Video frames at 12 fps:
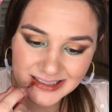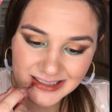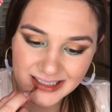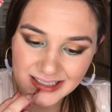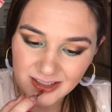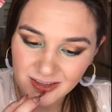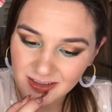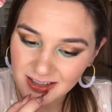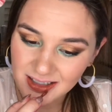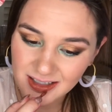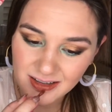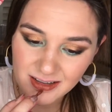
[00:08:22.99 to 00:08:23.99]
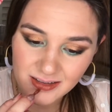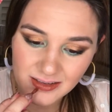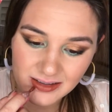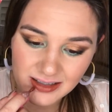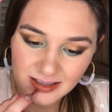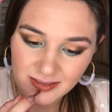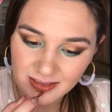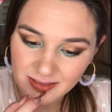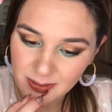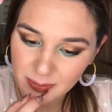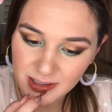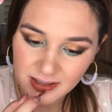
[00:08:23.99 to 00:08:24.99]
Leo I've
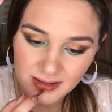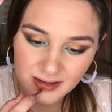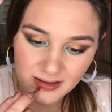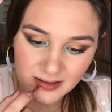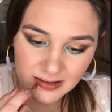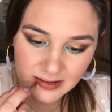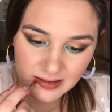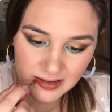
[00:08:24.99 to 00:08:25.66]
ever met though.